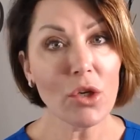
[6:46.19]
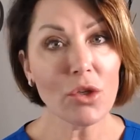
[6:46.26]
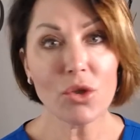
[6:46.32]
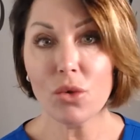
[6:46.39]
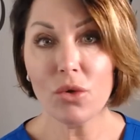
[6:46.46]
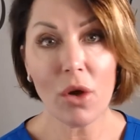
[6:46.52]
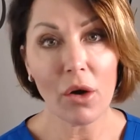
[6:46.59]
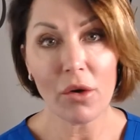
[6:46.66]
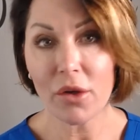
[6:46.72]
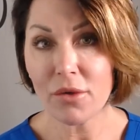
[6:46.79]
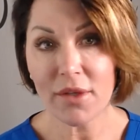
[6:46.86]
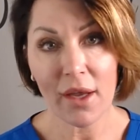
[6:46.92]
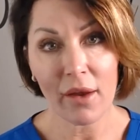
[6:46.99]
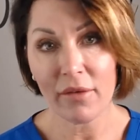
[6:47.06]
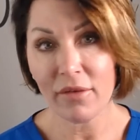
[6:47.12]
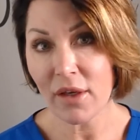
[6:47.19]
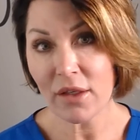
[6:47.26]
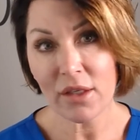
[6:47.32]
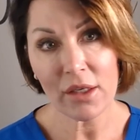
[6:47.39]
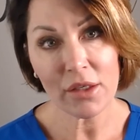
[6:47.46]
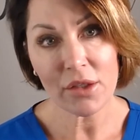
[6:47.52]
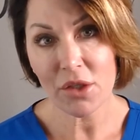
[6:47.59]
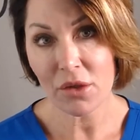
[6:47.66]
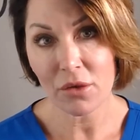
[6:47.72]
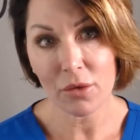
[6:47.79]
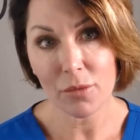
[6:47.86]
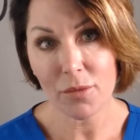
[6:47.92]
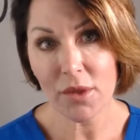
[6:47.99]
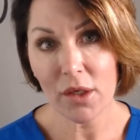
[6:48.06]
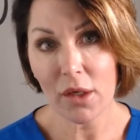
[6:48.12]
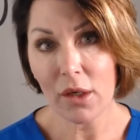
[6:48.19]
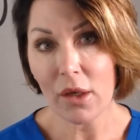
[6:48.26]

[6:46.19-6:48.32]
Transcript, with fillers: do not use IVD tubes.